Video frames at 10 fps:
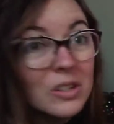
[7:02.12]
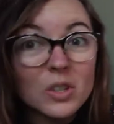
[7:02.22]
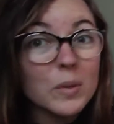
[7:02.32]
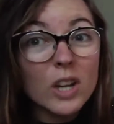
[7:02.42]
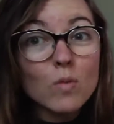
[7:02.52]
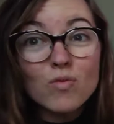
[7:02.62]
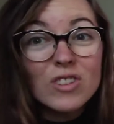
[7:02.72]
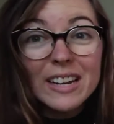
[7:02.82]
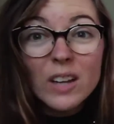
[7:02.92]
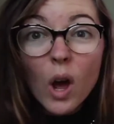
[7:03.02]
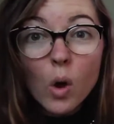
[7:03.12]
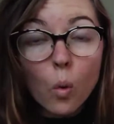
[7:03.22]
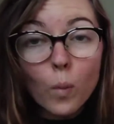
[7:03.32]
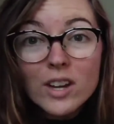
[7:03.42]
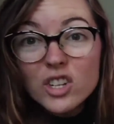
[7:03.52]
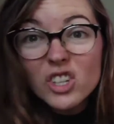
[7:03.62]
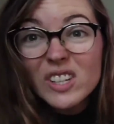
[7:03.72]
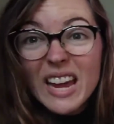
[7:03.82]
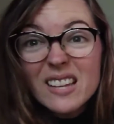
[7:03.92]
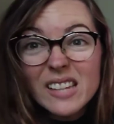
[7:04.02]
So we don't really know, we're
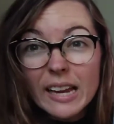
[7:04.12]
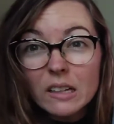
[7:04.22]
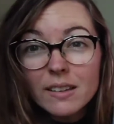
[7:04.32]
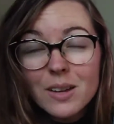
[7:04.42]
just guessing.